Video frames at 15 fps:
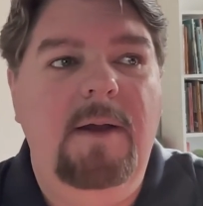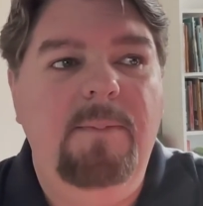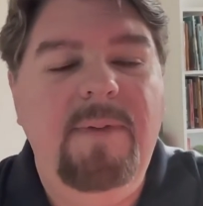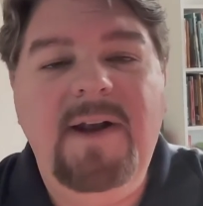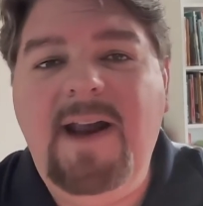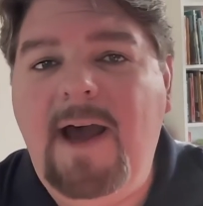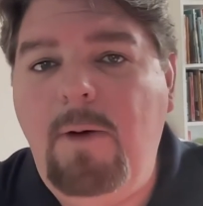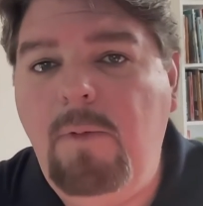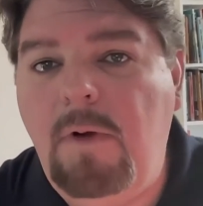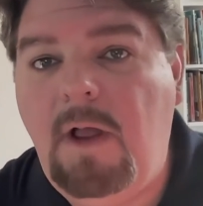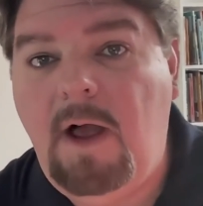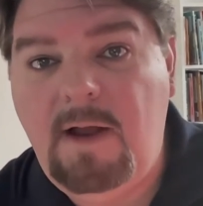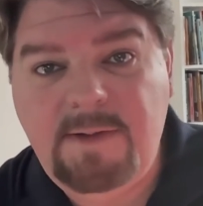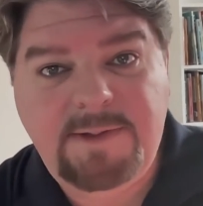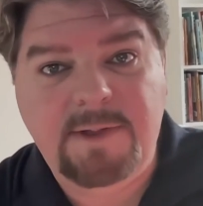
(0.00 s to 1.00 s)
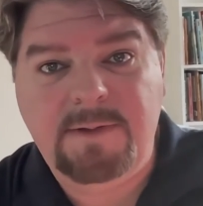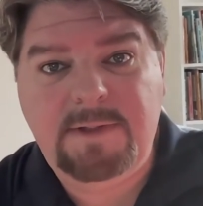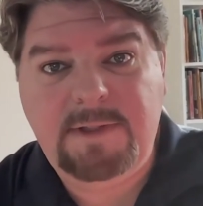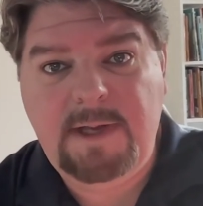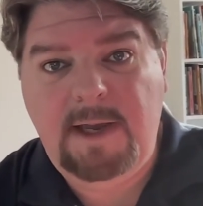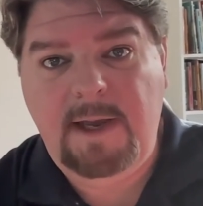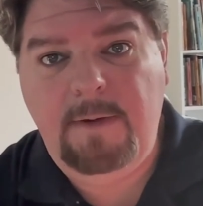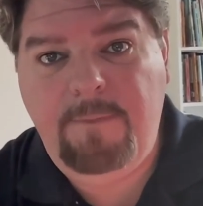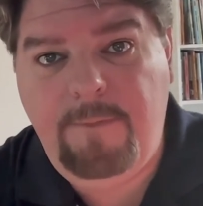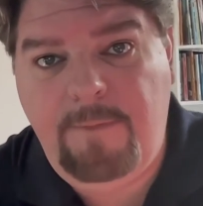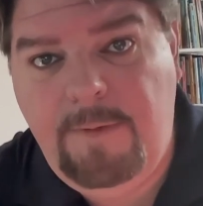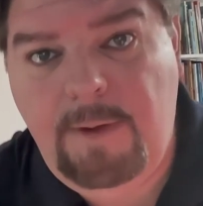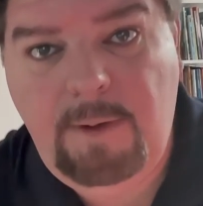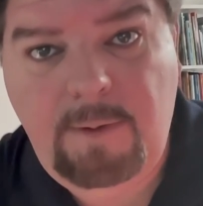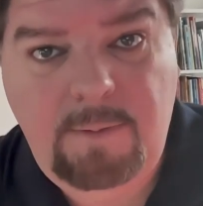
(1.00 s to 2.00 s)
but I will also say for
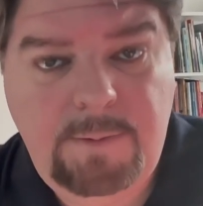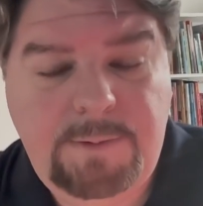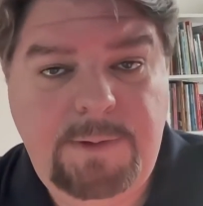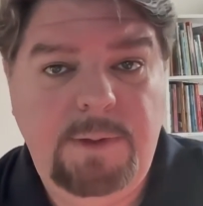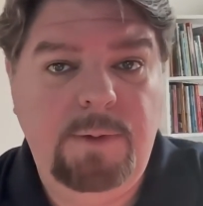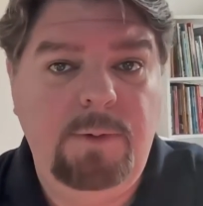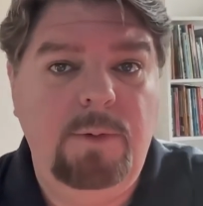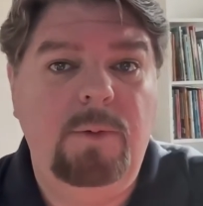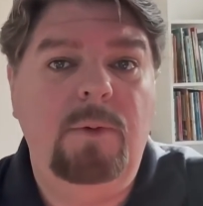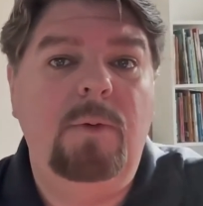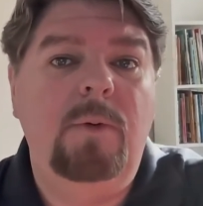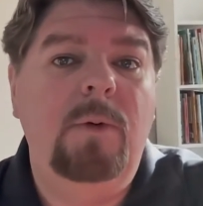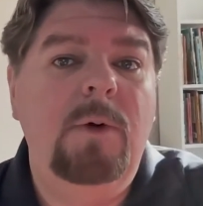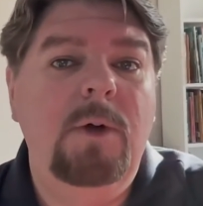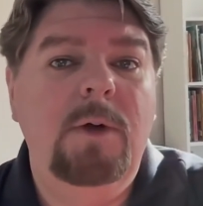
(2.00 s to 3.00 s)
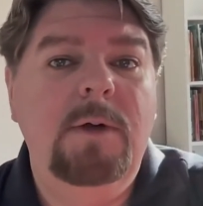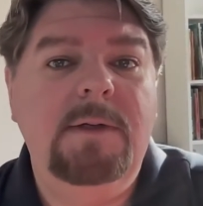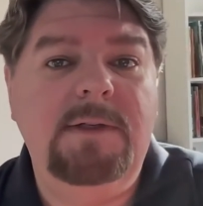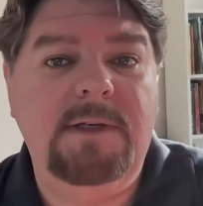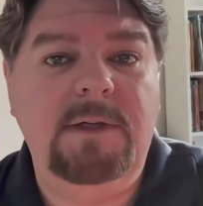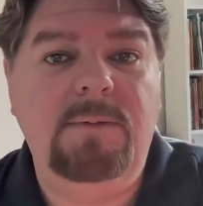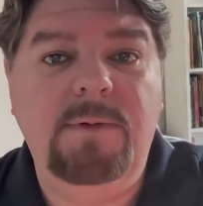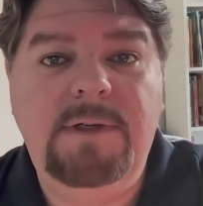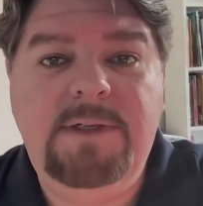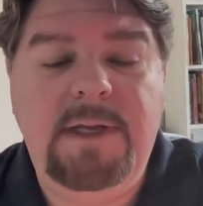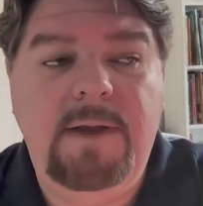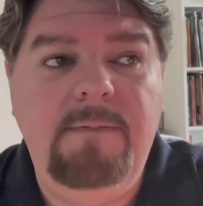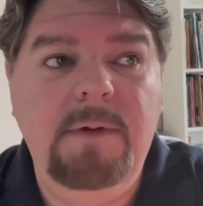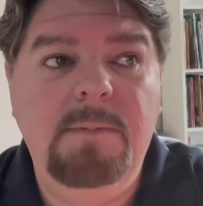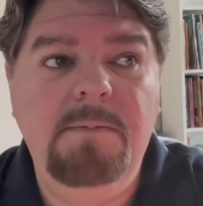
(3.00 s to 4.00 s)
those who did
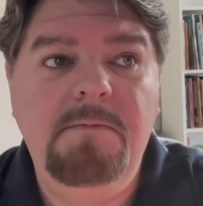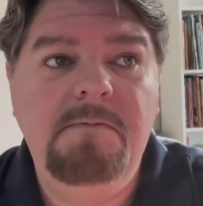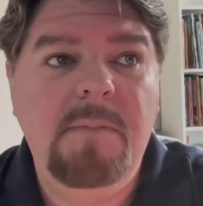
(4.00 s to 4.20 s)
receive them,